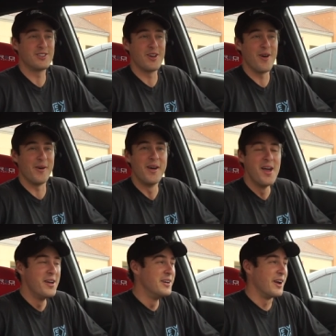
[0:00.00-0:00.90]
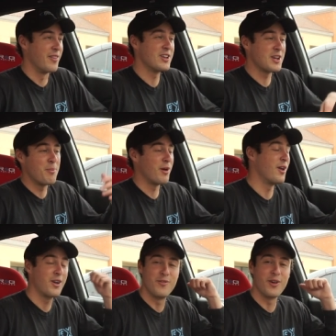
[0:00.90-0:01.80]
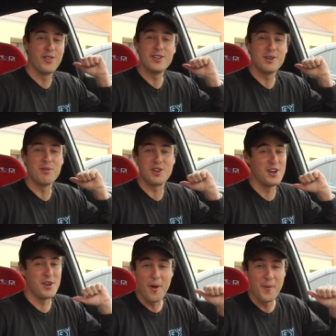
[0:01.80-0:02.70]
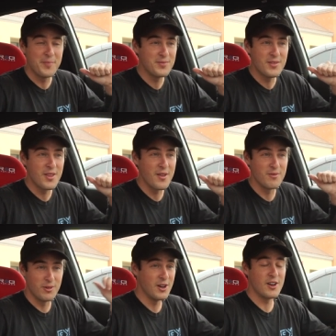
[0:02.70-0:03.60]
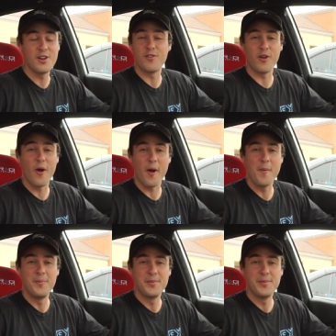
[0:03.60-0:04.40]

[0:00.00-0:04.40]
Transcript: so, unless I plan on converting this thing, which I don't, we need a different car.